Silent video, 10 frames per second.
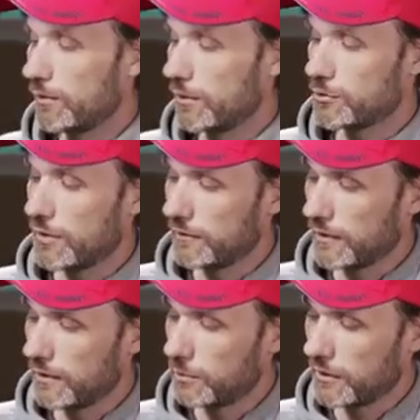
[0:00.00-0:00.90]
when I was
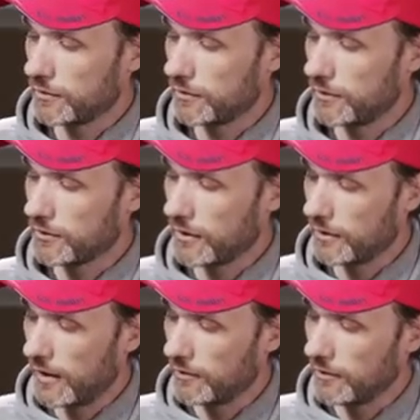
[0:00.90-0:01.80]
traveling it, because it is kind
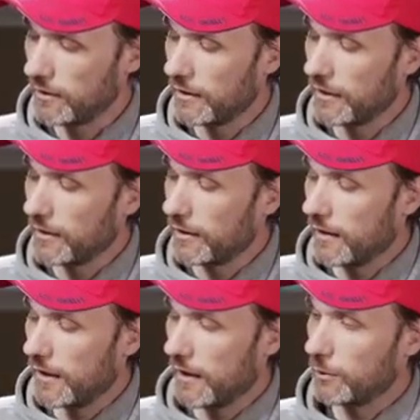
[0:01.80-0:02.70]
of heavy
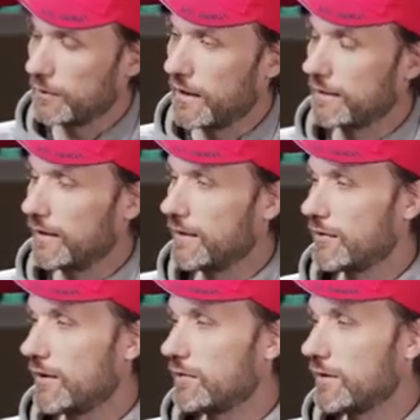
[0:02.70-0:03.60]
with that lens
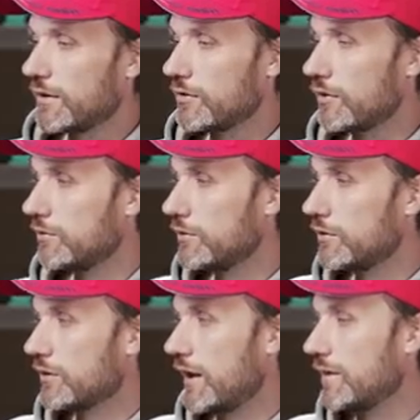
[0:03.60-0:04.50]
and everything. So
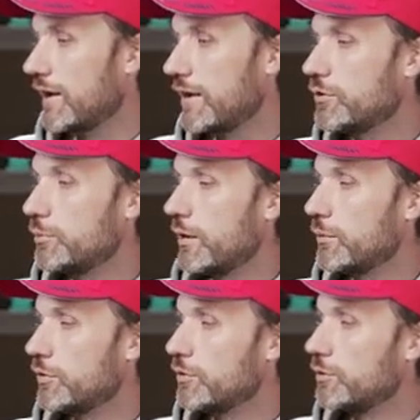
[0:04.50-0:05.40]
it's kind of nice to be
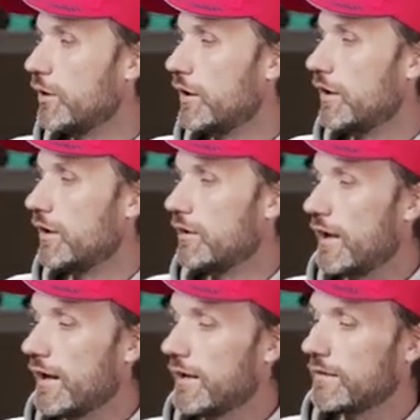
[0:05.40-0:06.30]
able to
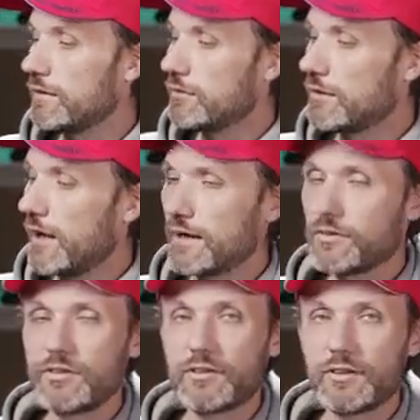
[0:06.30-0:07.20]
lock it all the
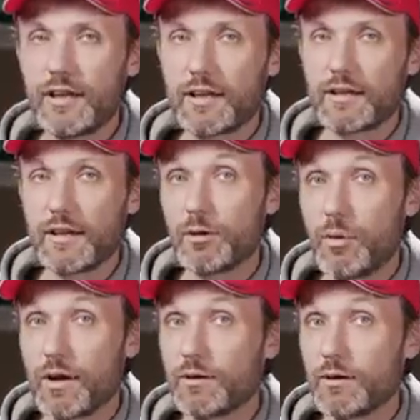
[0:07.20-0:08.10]
axis, and then I can kind of
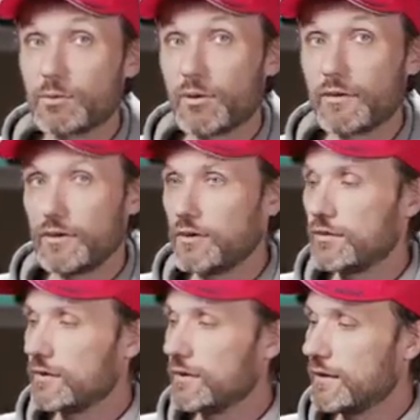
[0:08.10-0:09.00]
walk around with it
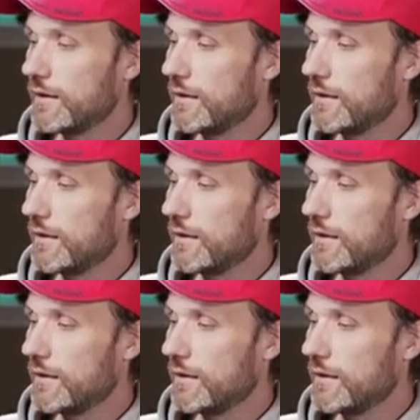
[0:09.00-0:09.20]
easily.